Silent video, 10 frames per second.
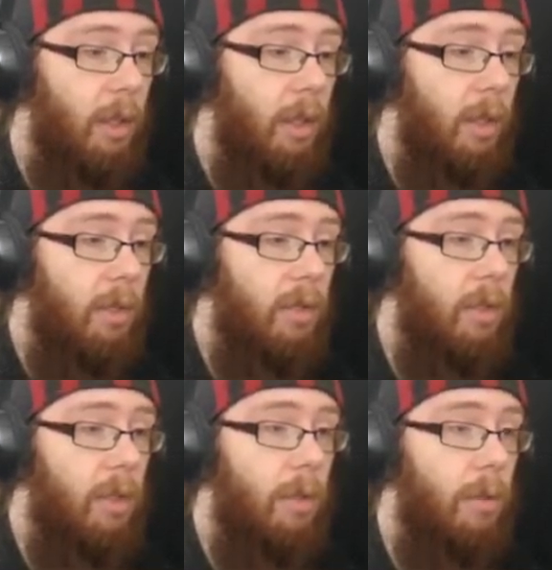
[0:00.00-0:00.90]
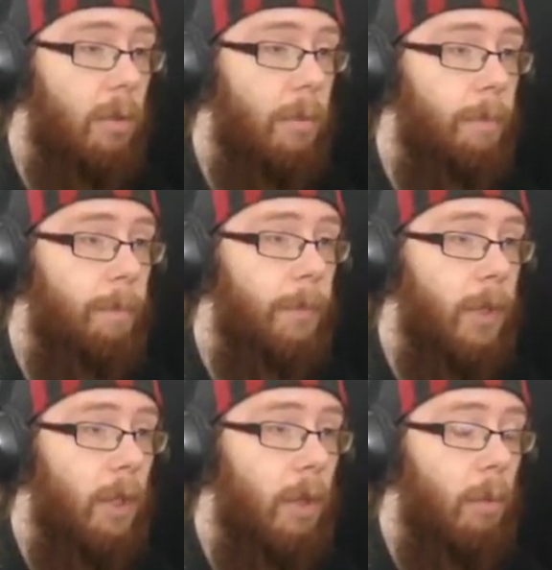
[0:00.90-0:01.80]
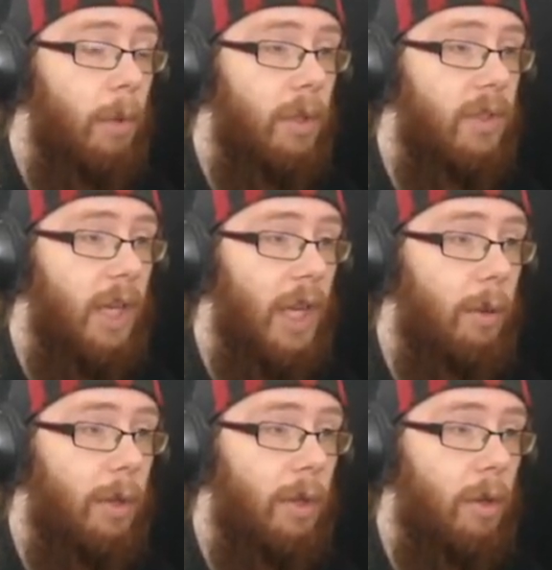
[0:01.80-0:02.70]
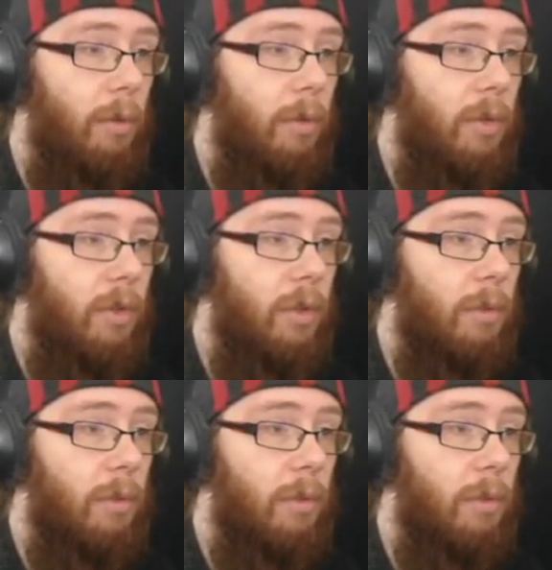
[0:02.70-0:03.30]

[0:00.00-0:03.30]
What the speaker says: So, we'll see how it goes.